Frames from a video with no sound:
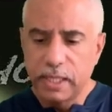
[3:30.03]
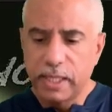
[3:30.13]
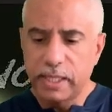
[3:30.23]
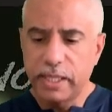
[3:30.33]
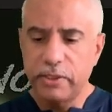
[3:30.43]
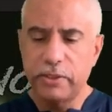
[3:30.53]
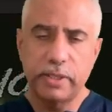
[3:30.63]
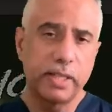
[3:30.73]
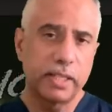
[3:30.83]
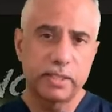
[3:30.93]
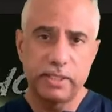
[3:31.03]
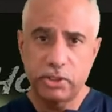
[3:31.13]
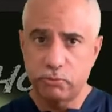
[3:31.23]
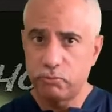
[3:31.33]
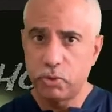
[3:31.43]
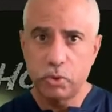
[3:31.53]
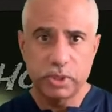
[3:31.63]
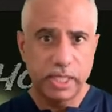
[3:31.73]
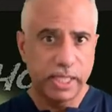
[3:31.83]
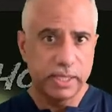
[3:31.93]
And here you can actually just
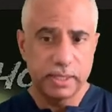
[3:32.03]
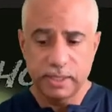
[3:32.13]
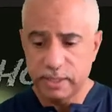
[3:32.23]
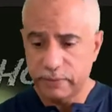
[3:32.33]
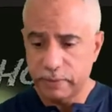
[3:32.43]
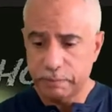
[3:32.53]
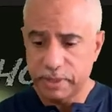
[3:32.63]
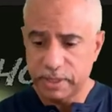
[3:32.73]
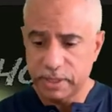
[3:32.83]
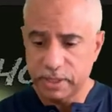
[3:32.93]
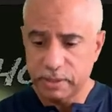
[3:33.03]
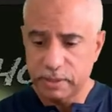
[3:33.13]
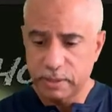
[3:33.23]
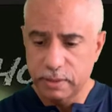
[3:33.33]
rotate the different positions.